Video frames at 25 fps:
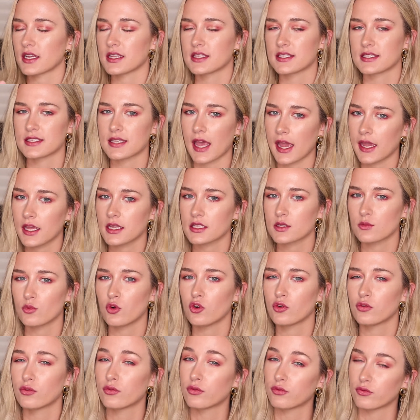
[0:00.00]
I'd say it's
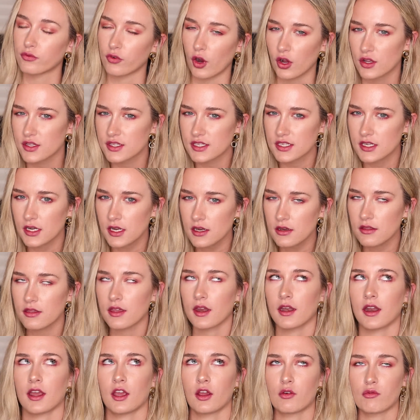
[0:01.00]
more frosted
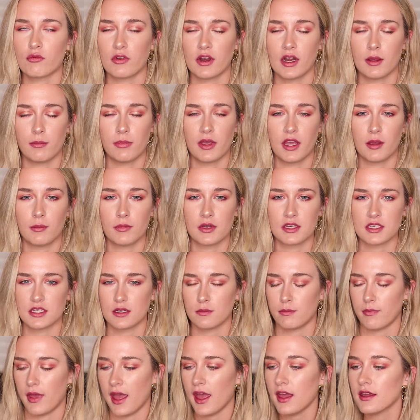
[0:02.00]
than like a really
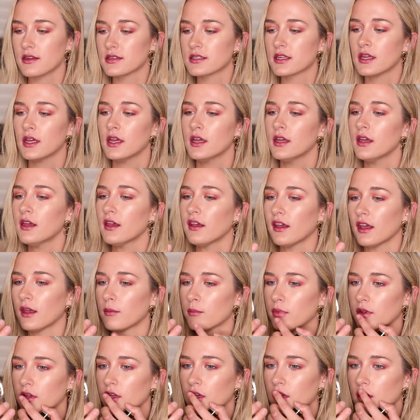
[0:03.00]
pigmented matte. And
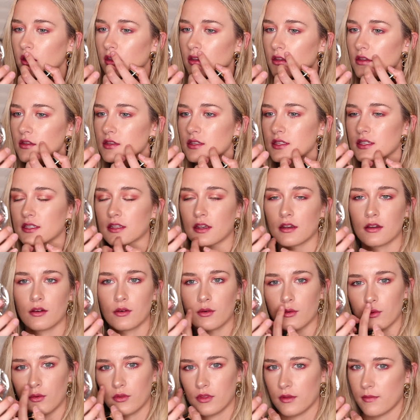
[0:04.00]
because
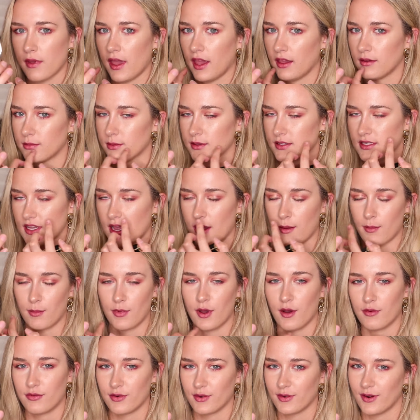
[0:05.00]
all the makeup has come
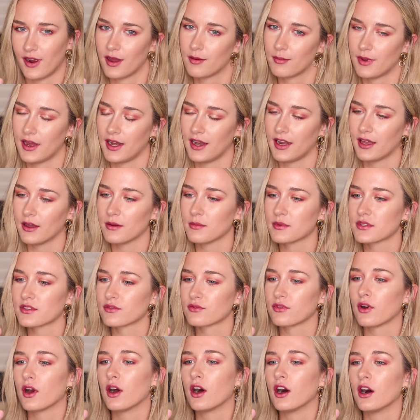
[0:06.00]
off around my lips
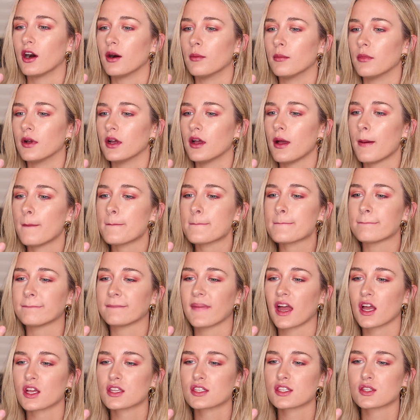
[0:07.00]
from
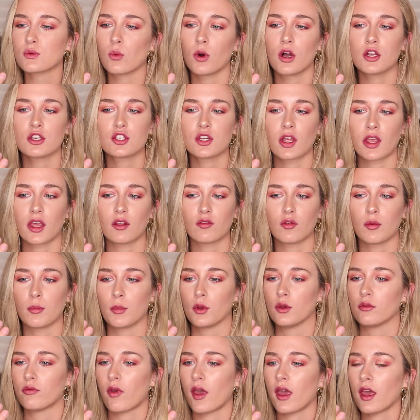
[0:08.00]
swatching and
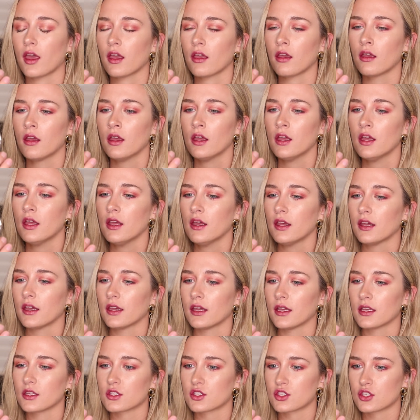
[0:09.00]
removing,
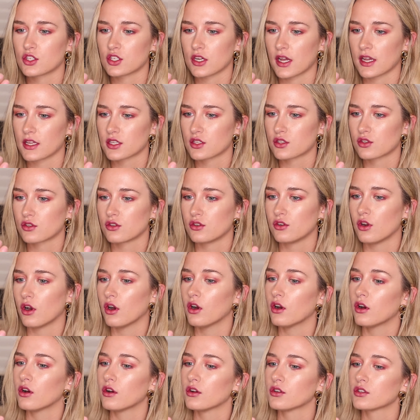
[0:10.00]
it's just
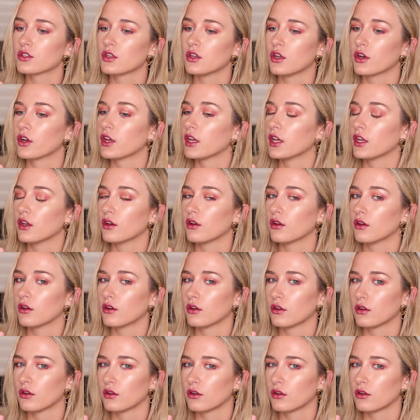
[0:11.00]
not looking